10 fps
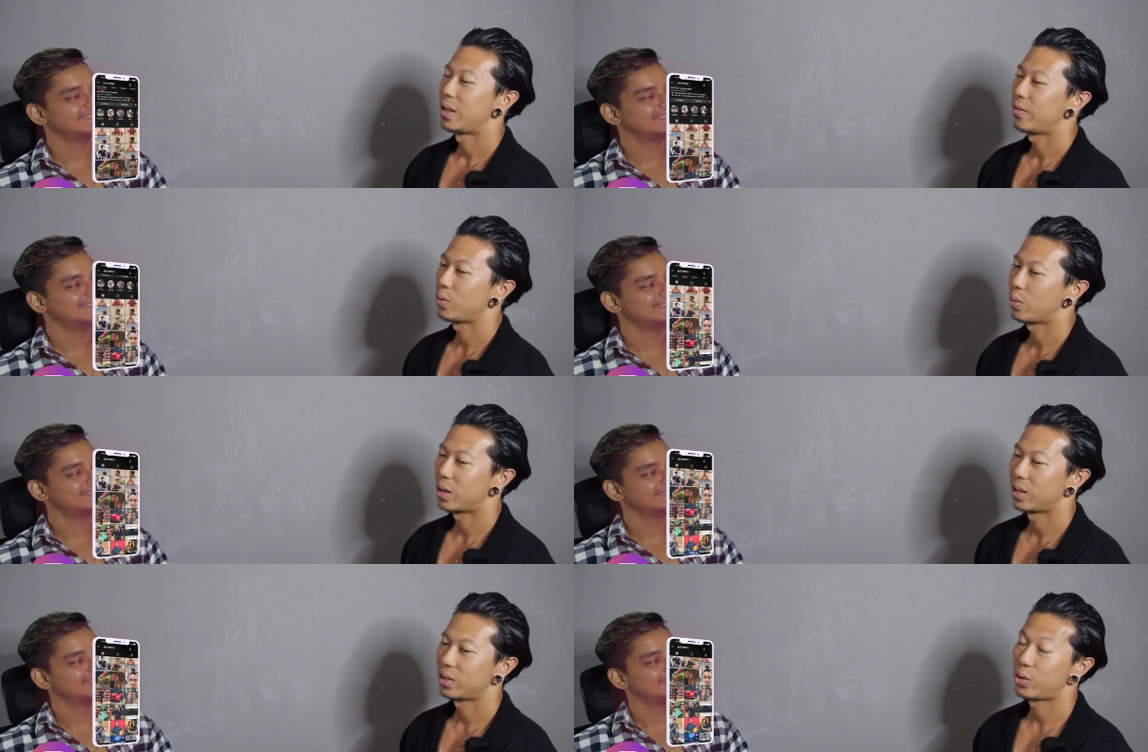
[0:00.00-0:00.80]
Speaker 1: If you
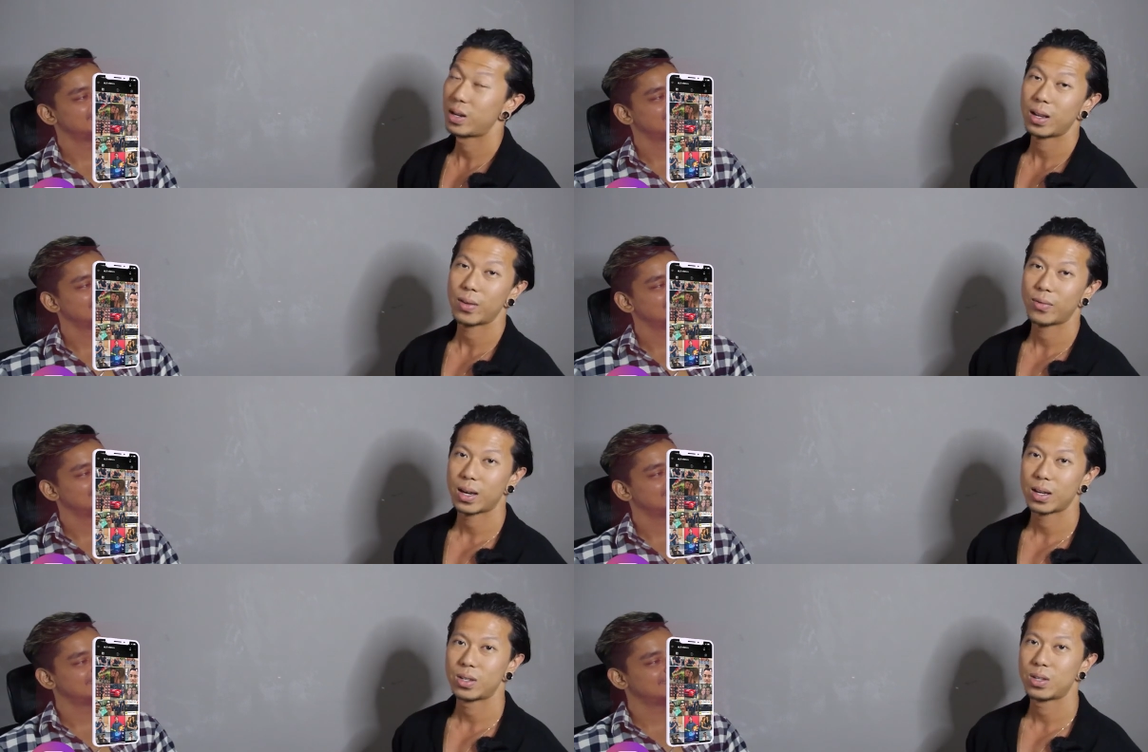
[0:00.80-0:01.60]
want training
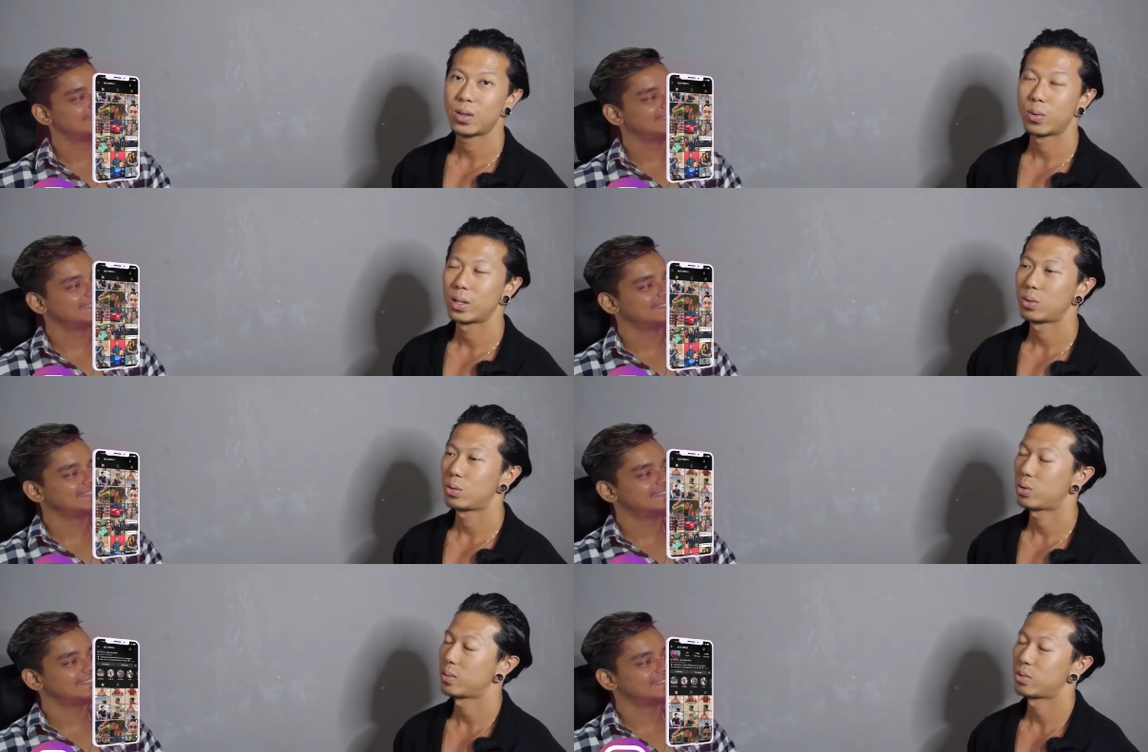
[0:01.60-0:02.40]
advice, you want to
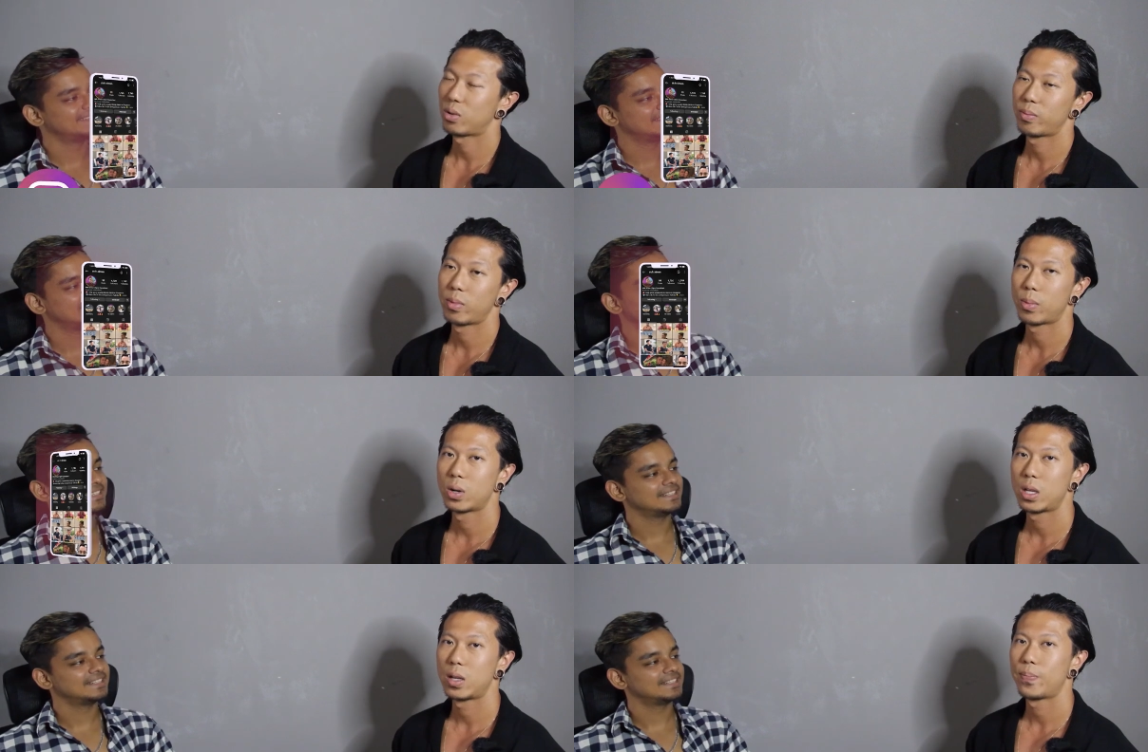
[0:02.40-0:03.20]
transform your
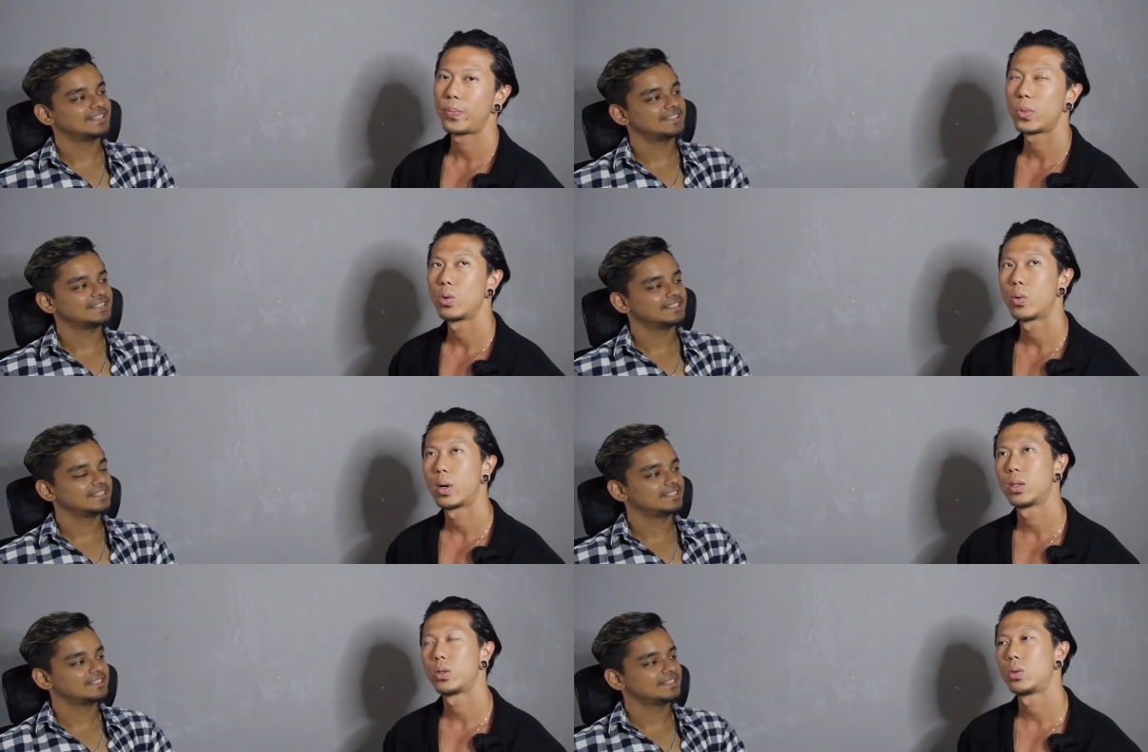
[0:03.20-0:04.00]
body, you
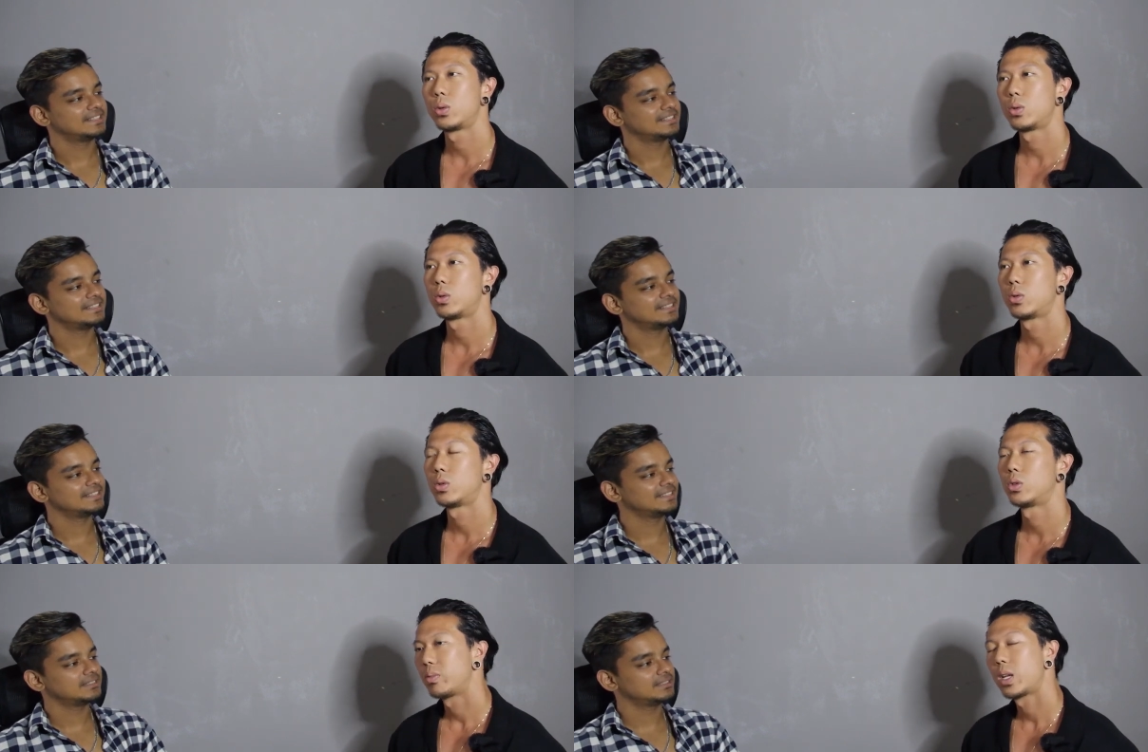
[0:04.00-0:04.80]
want to
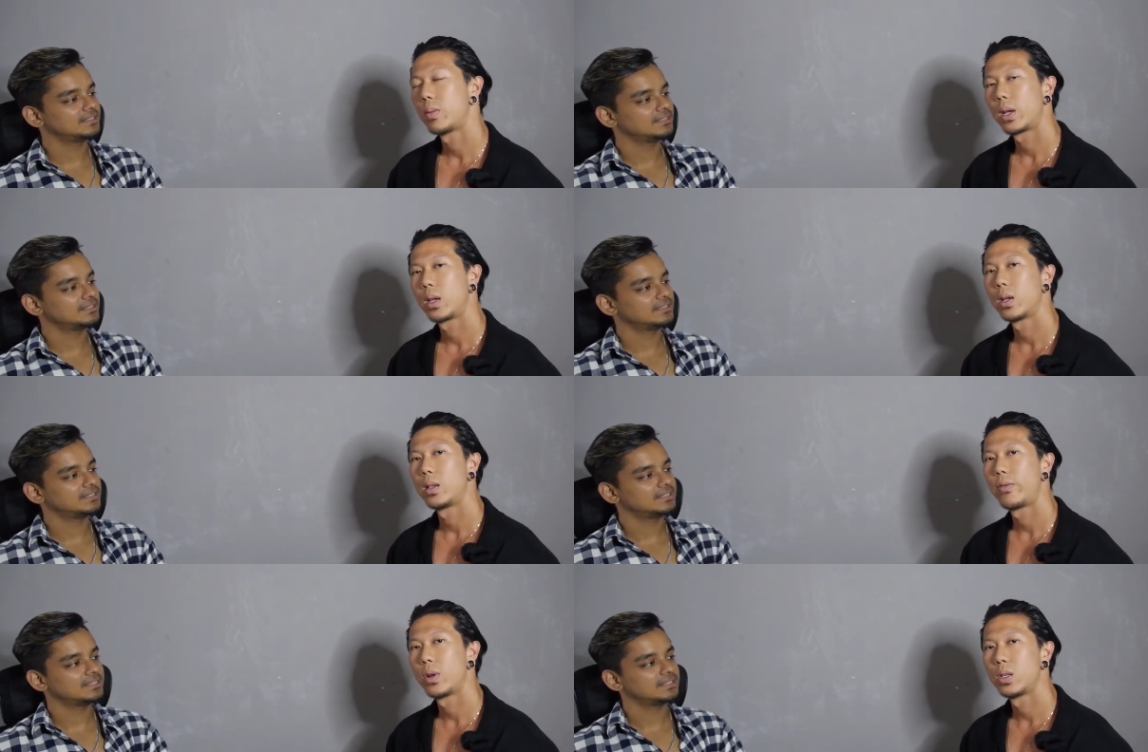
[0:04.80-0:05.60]
start making a
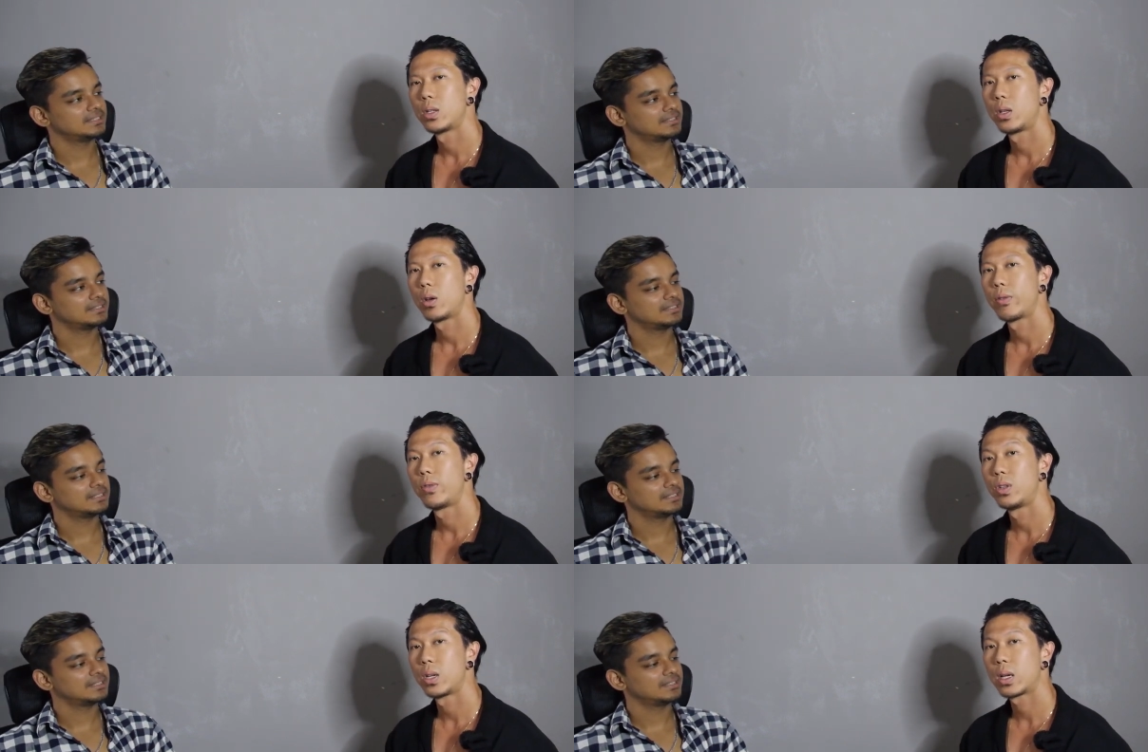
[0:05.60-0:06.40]
difference in your
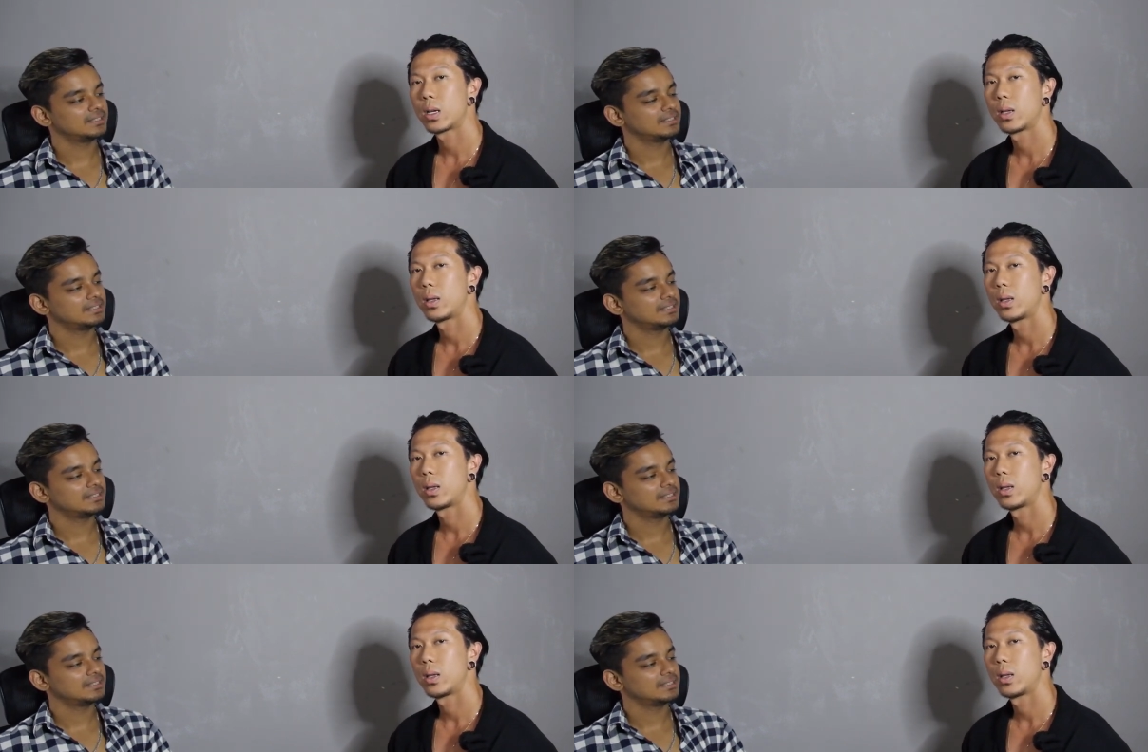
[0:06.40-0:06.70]
physique,